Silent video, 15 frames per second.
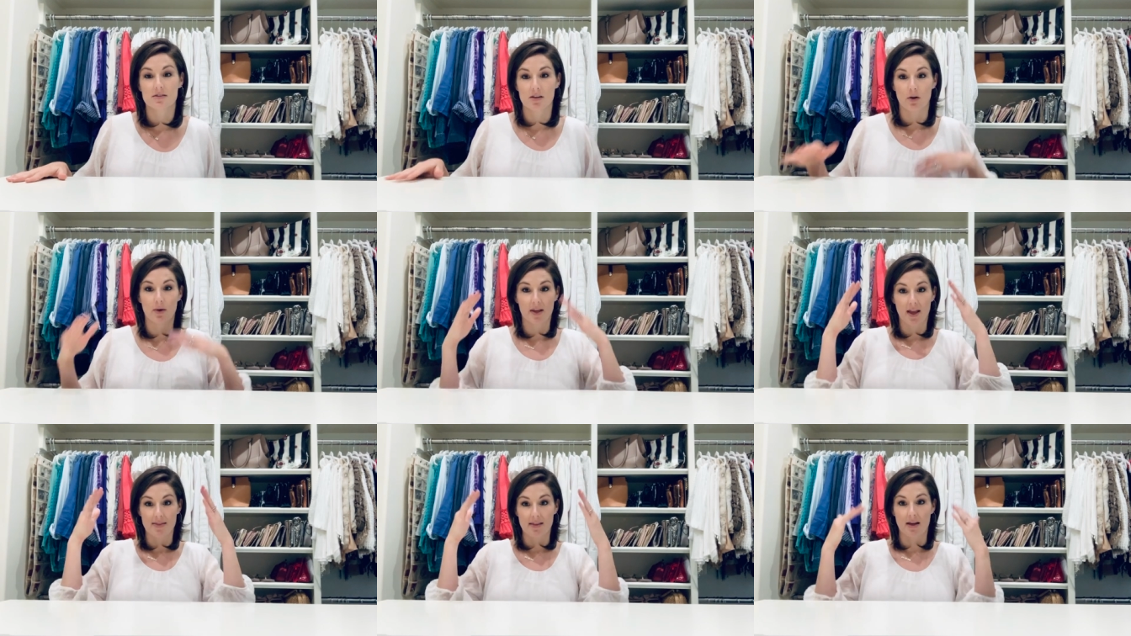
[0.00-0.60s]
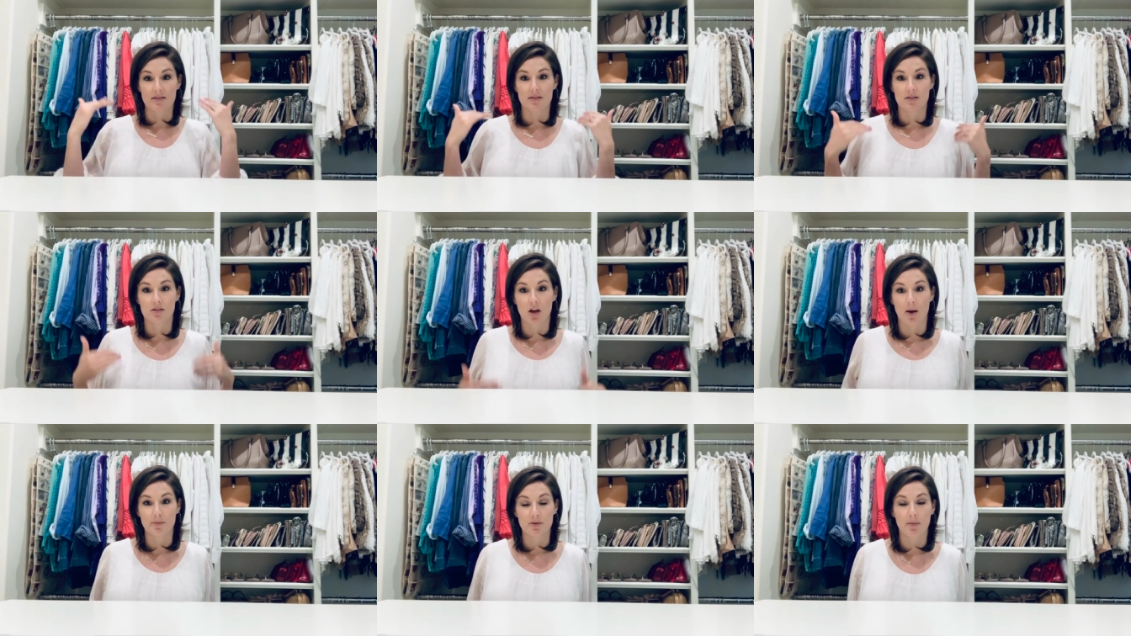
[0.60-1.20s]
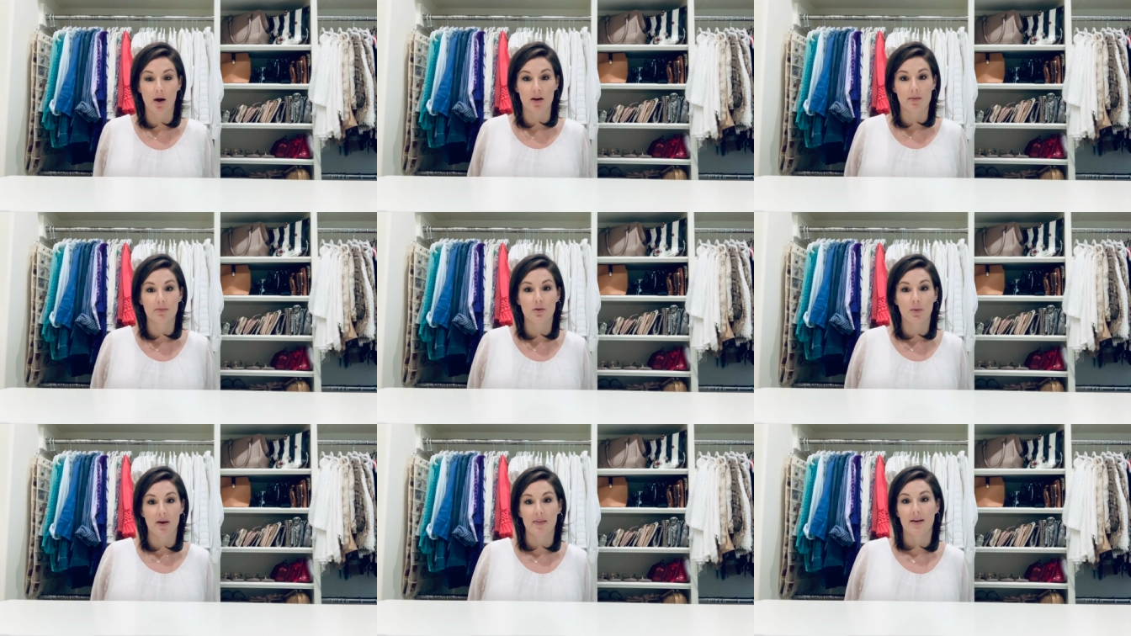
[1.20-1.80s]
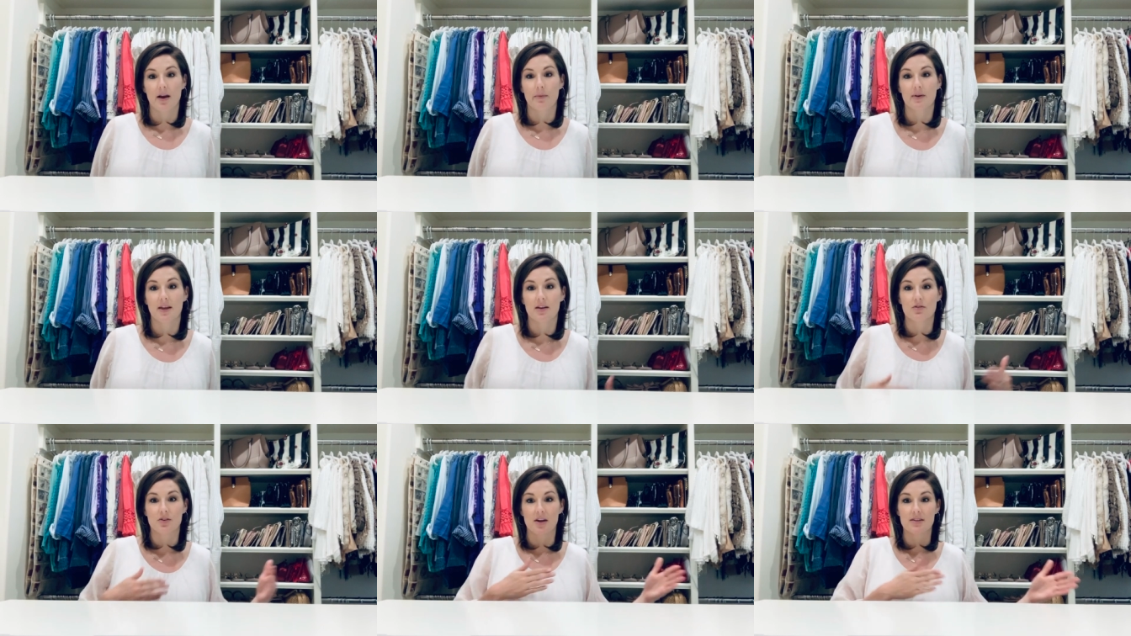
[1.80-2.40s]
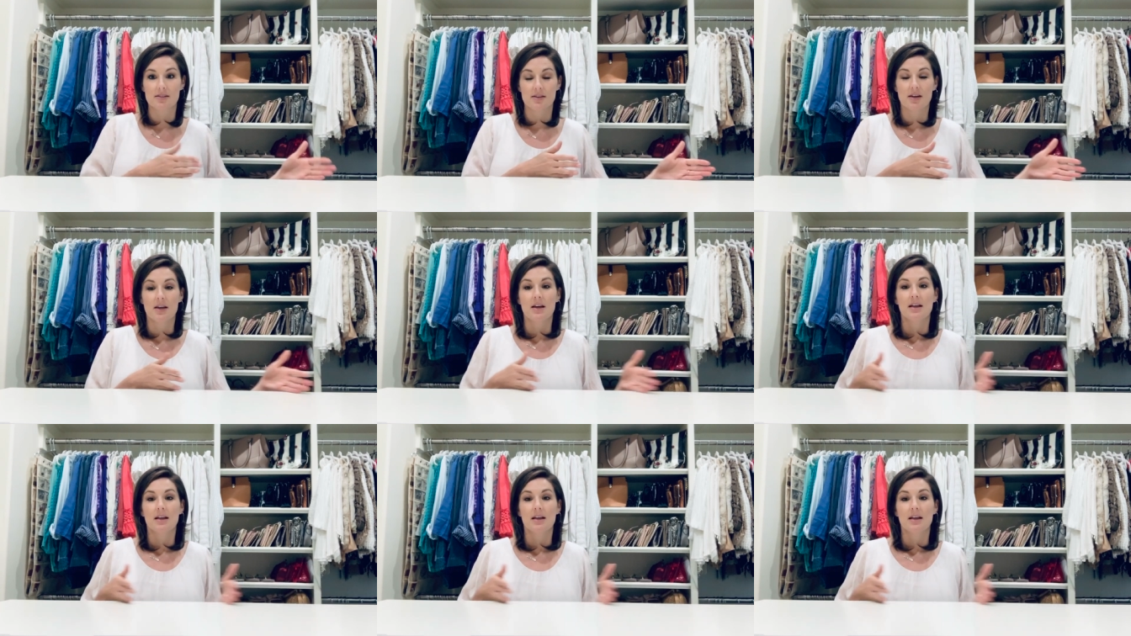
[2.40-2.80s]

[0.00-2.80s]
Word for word: So again, that's top to bottom, the way that I would get dressed